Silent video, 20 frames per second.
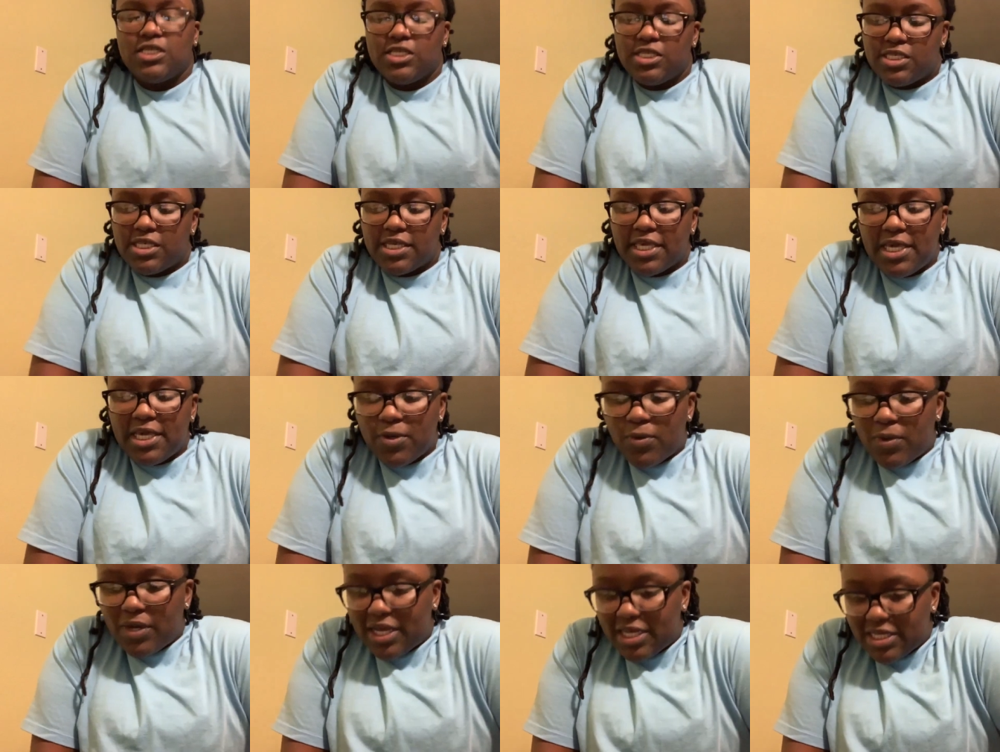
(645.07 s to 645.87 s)
Singing
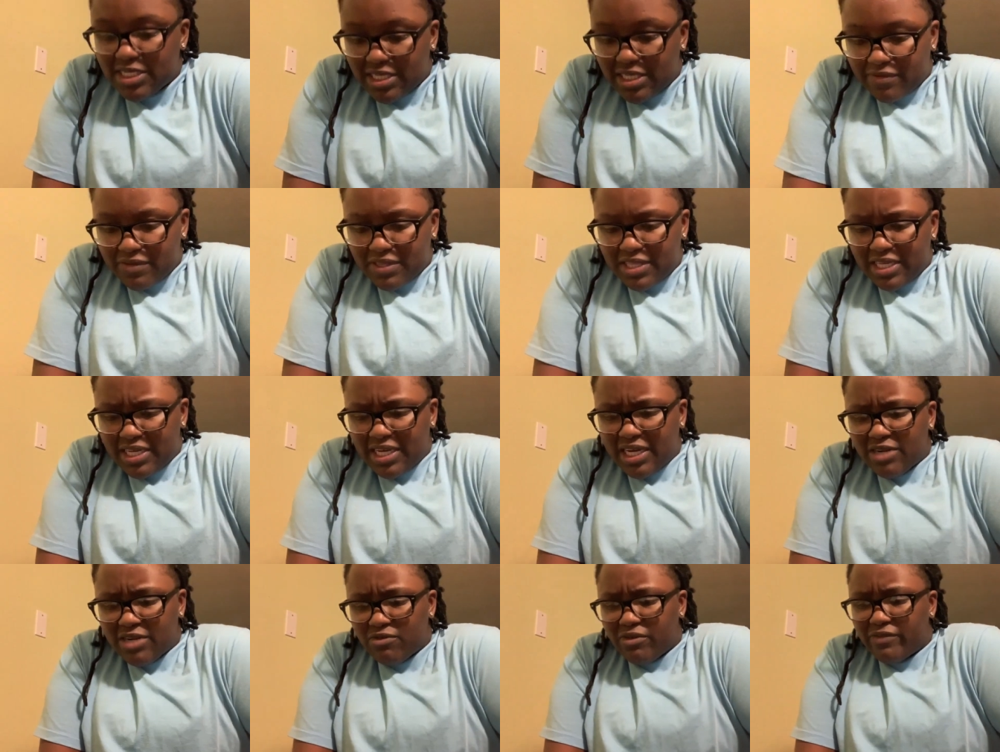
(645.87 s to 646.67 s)
wise, everything
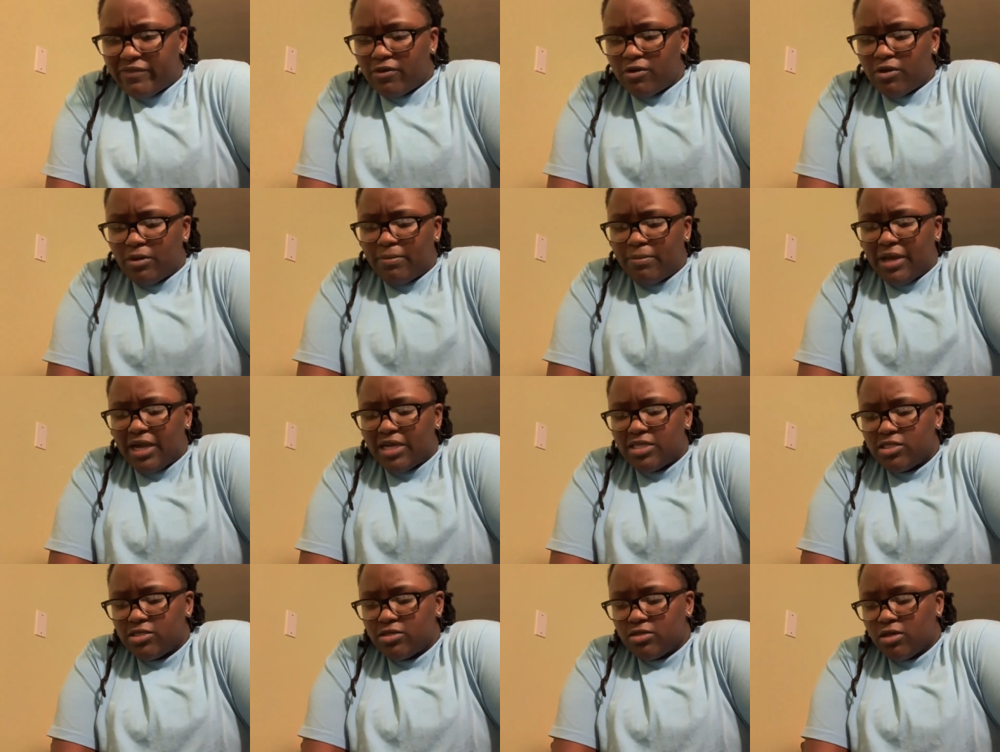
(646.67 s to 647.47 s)
kind of reverted
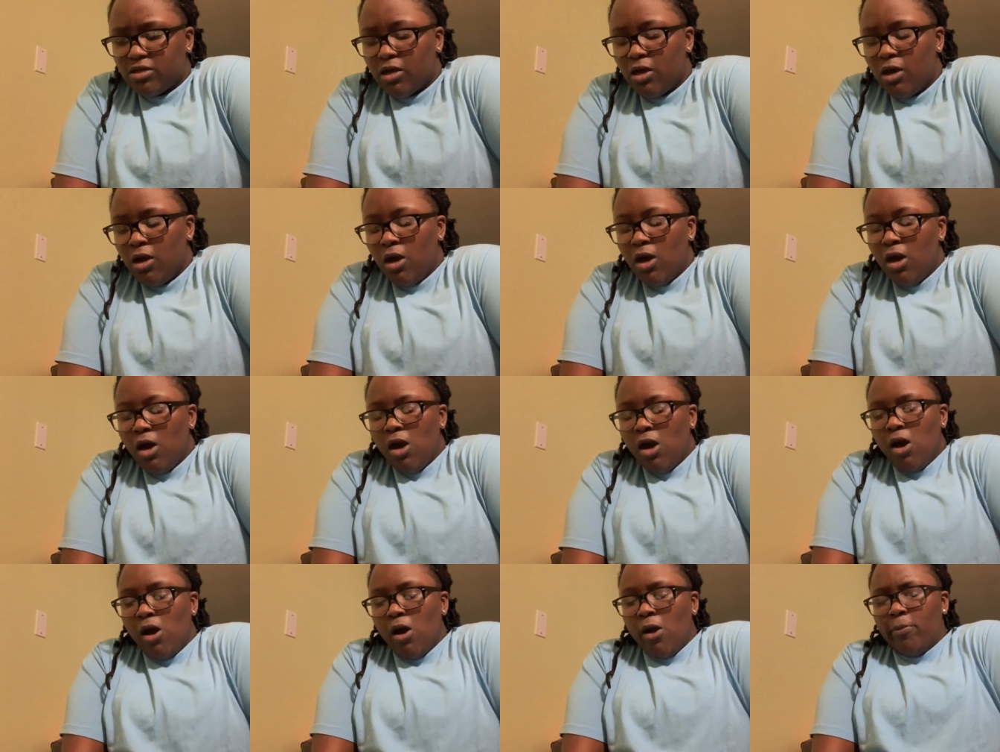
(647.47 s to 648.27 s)
back to
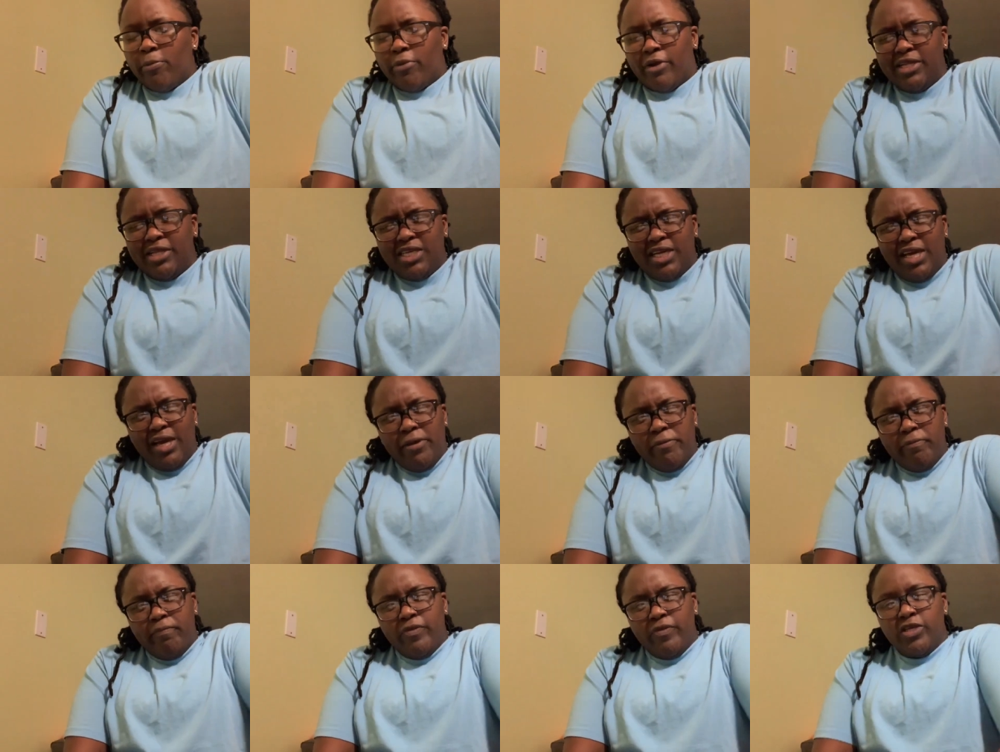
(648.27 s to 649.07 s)

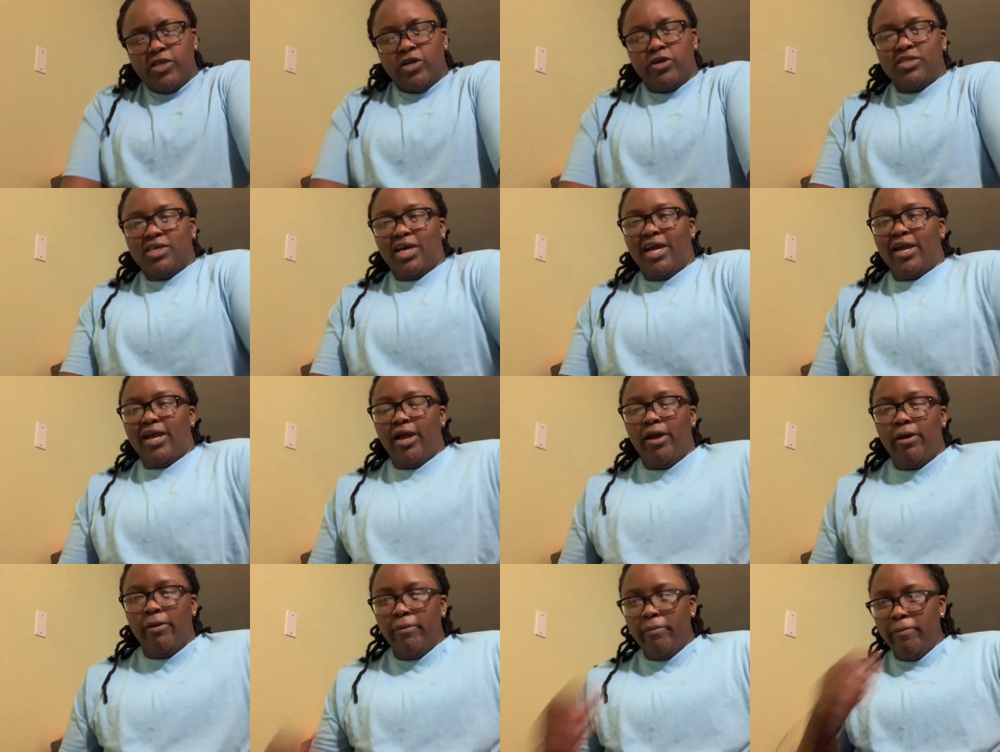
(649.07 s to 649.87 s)
pre-T. So it's like,
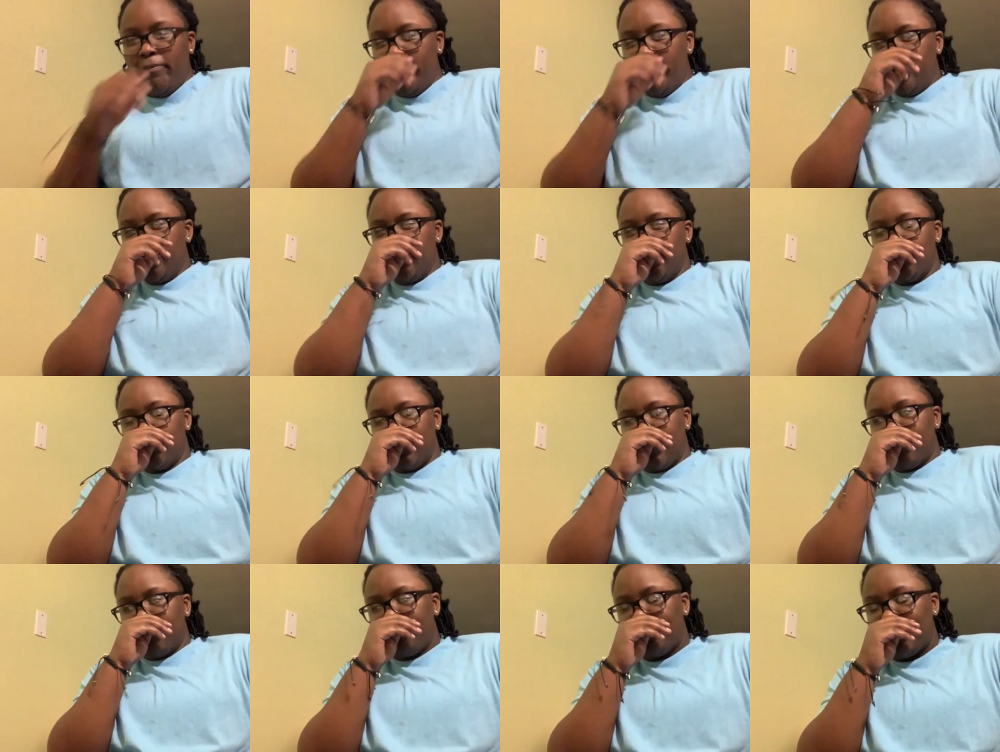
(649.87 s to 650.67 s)
excuse
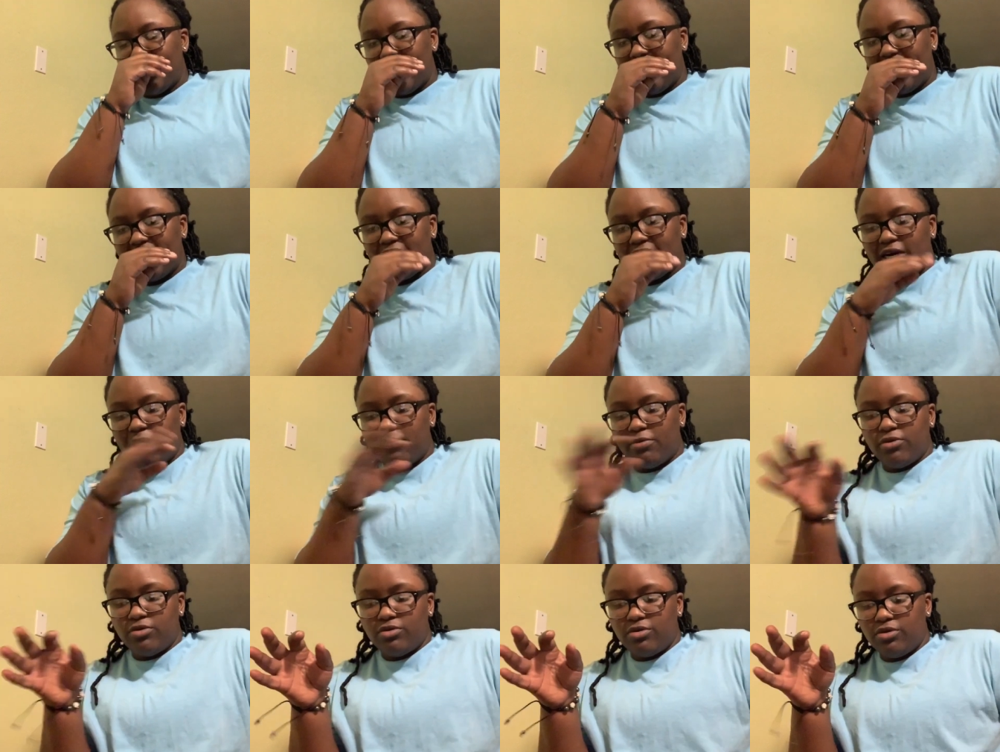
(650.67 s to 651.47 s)
me, I had
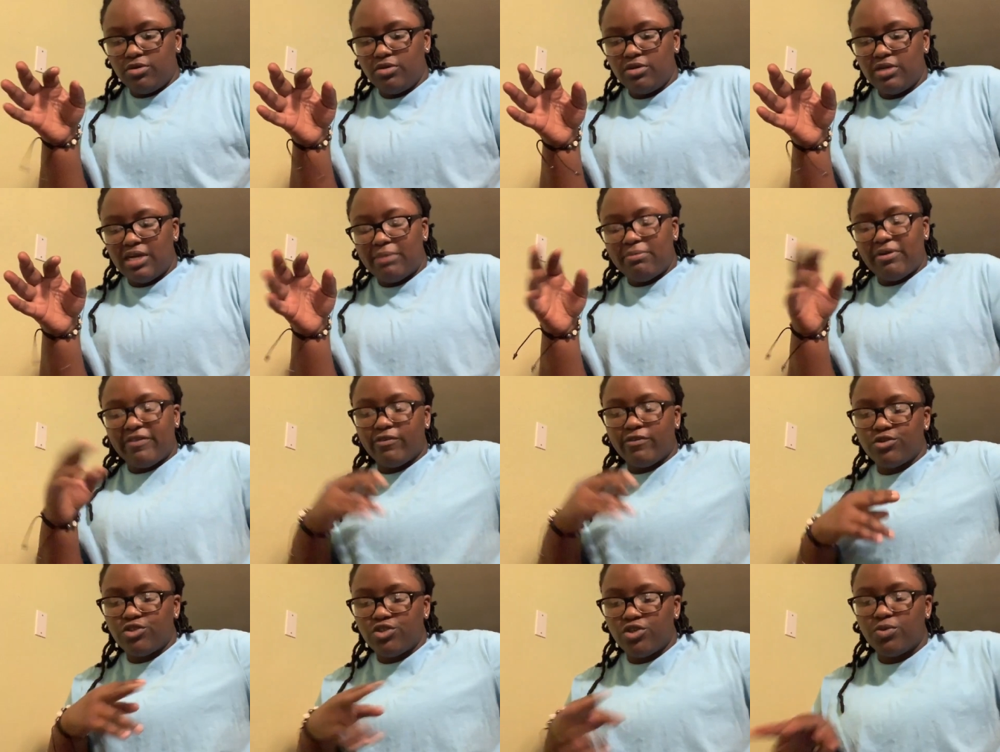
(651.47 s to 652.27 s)
my
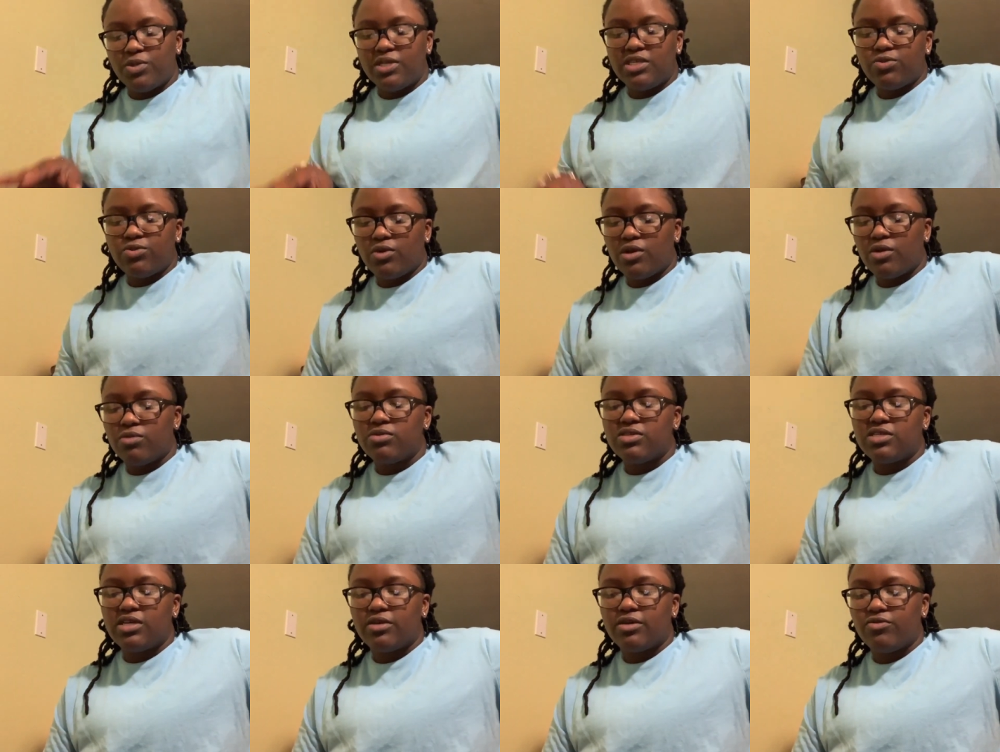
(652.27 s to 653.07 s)
first 2 weeks where it
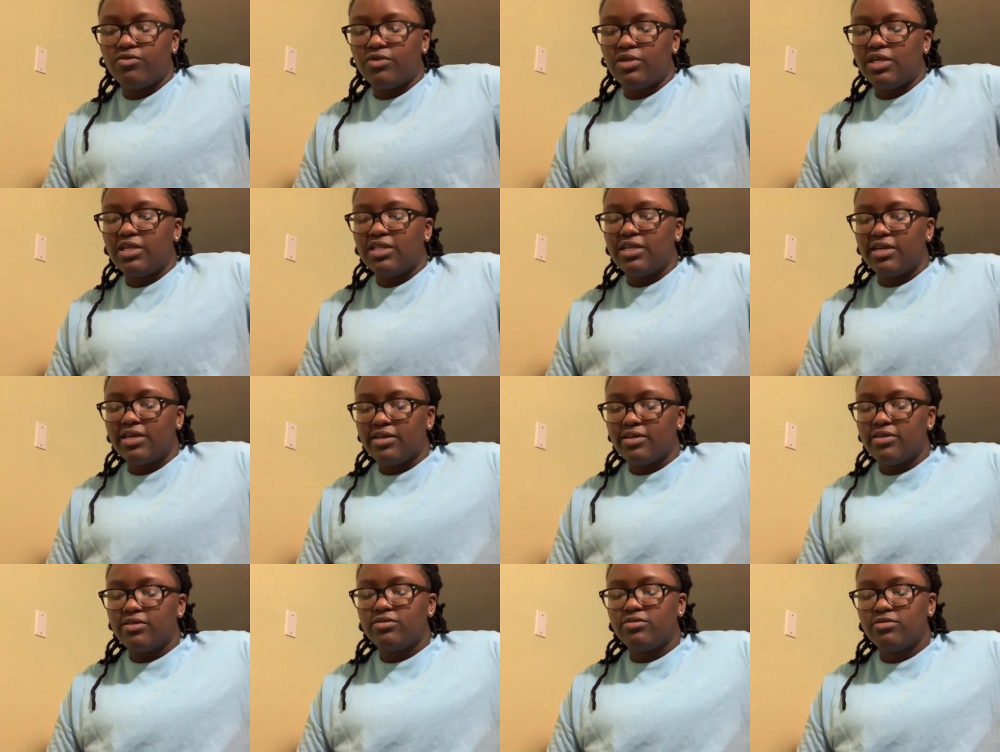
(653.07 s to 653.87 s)
was like really
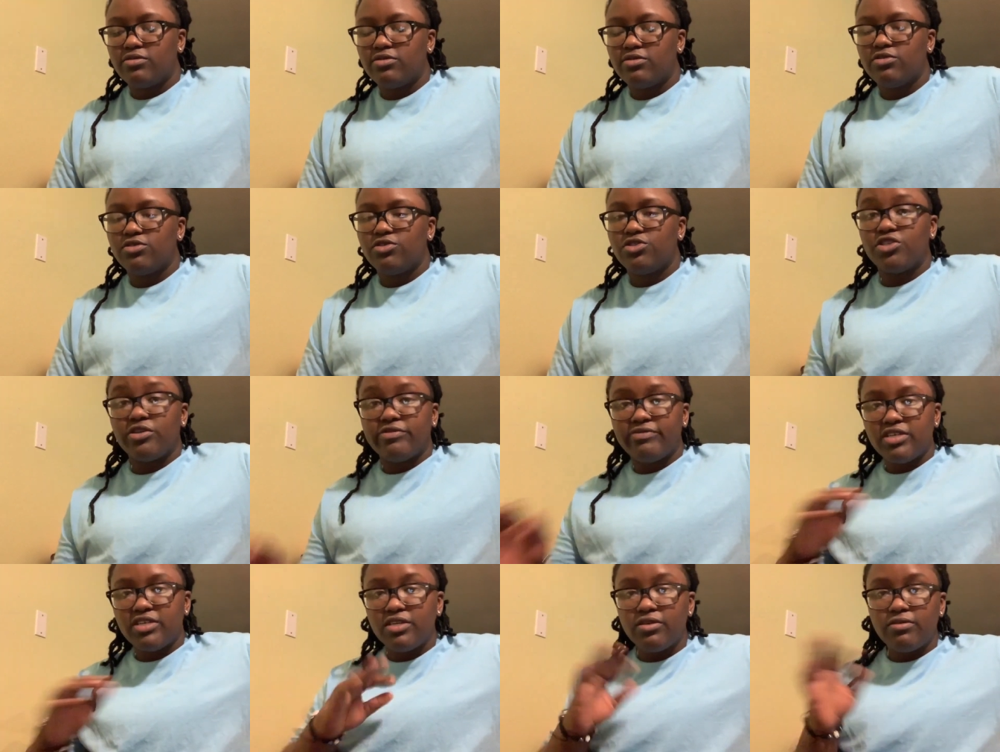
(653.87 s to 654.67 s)
like
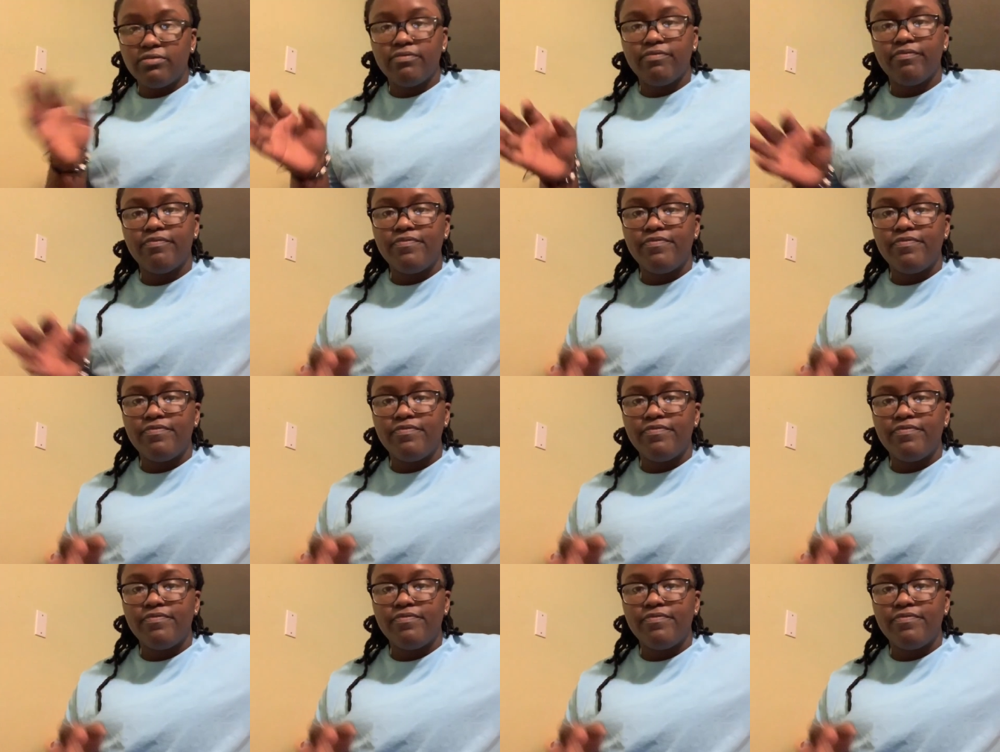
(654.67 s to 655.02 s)
shifting.